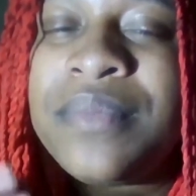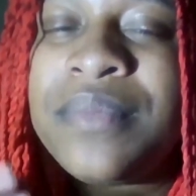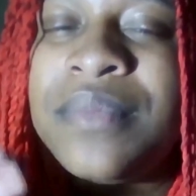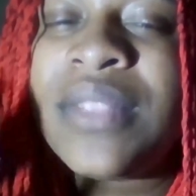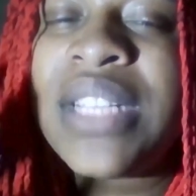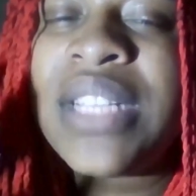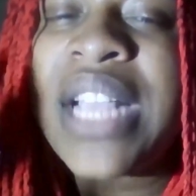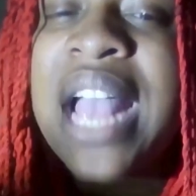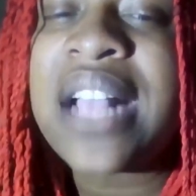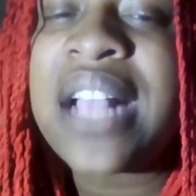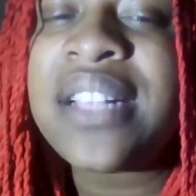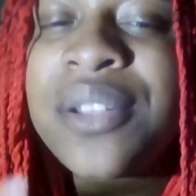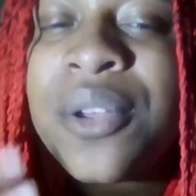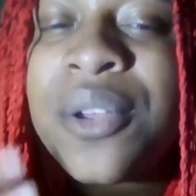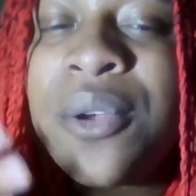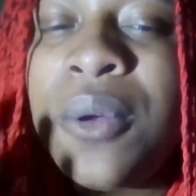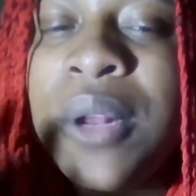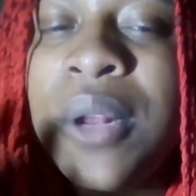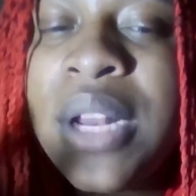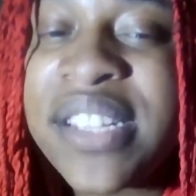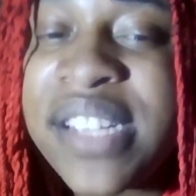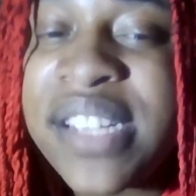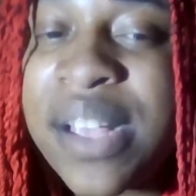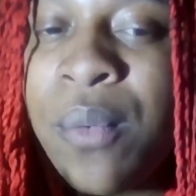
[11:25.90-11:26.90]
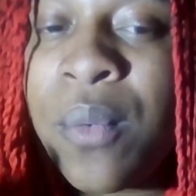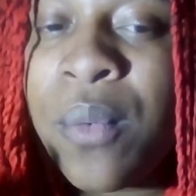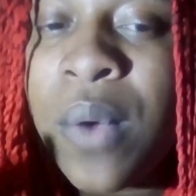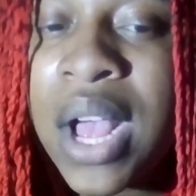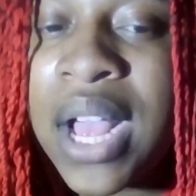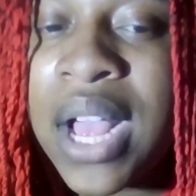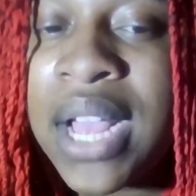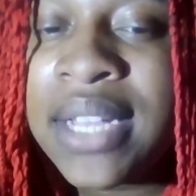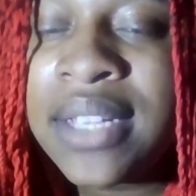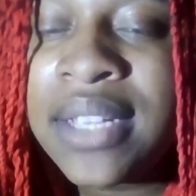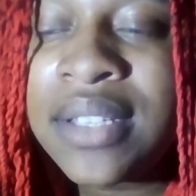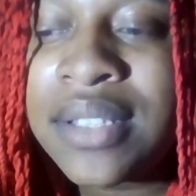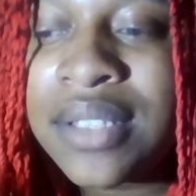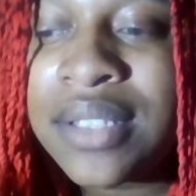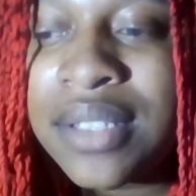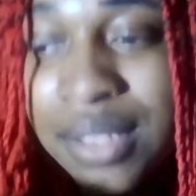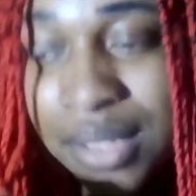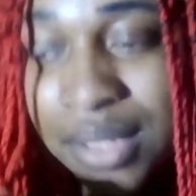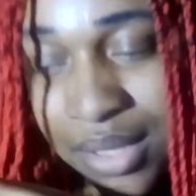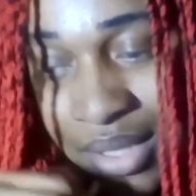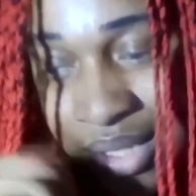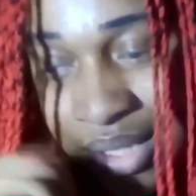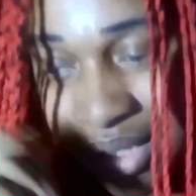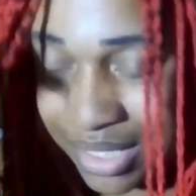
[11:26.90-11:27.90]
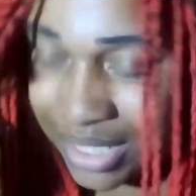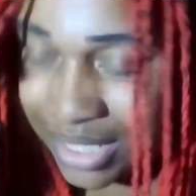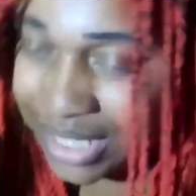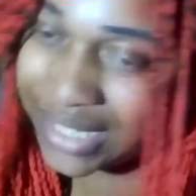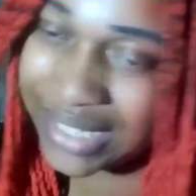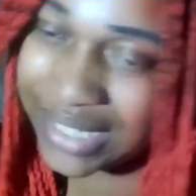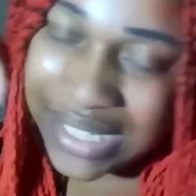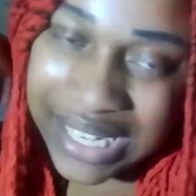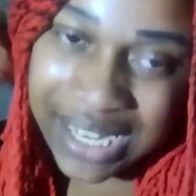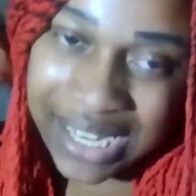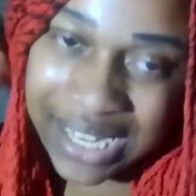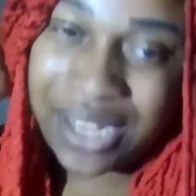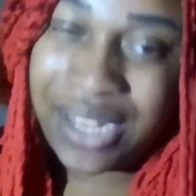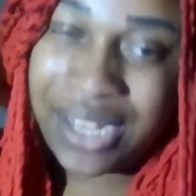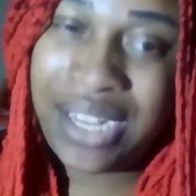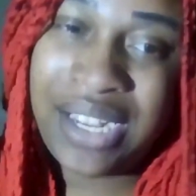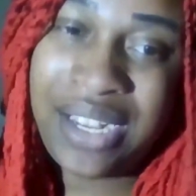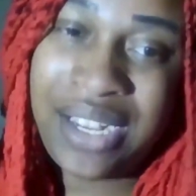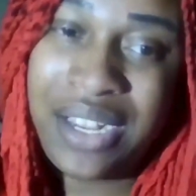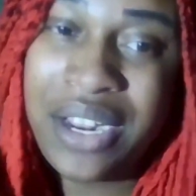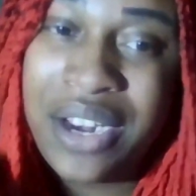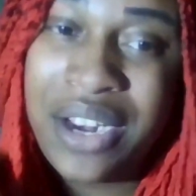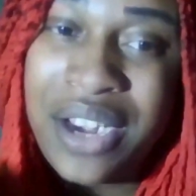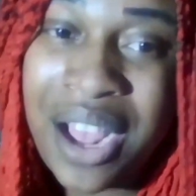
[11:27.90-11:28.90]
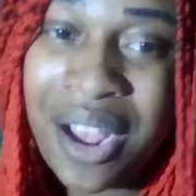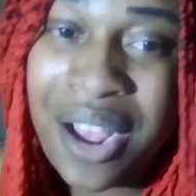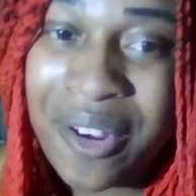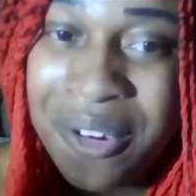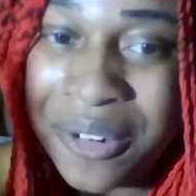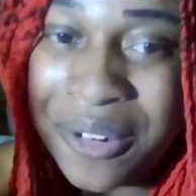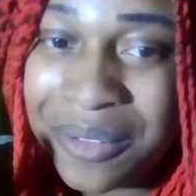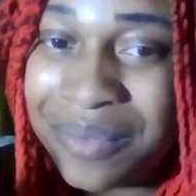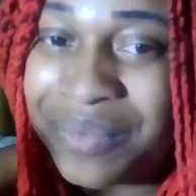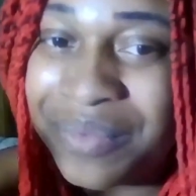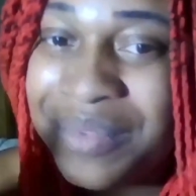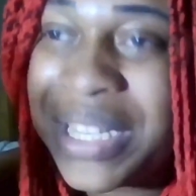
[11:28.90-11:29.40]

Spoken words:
as cool as it was to see, you know,